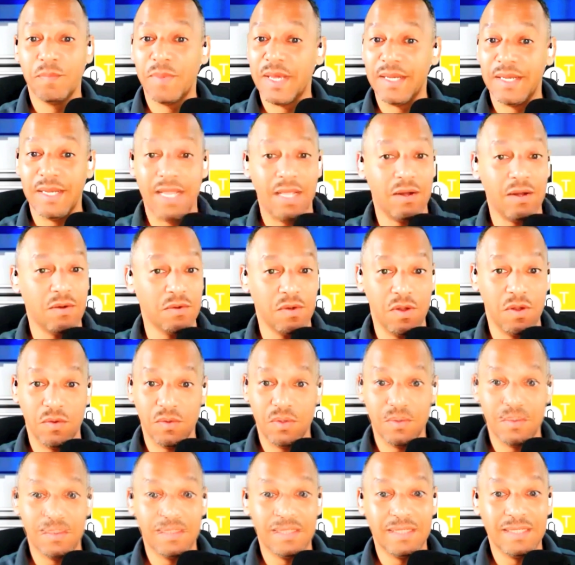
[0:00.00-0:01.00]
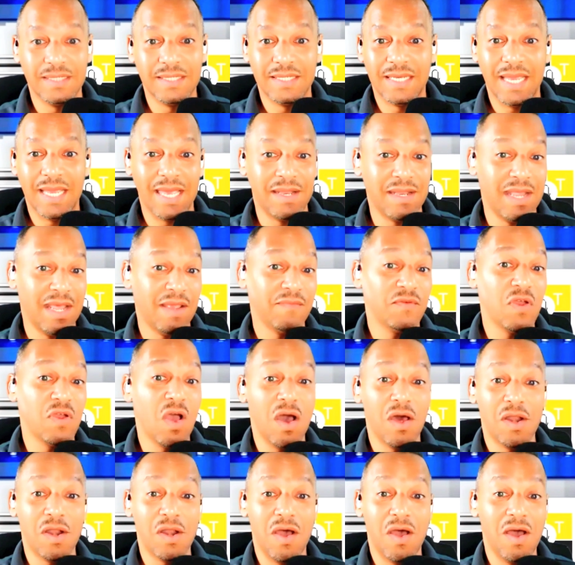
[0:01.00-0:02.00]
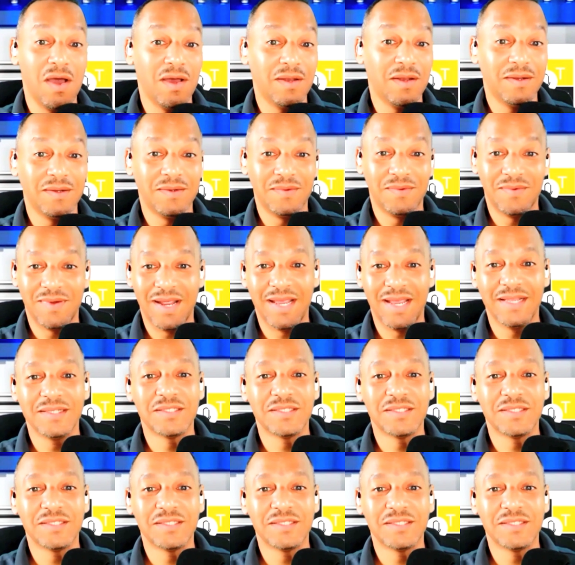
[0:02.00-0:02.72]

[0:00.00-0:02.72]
and they don't know you and they've gone on, right?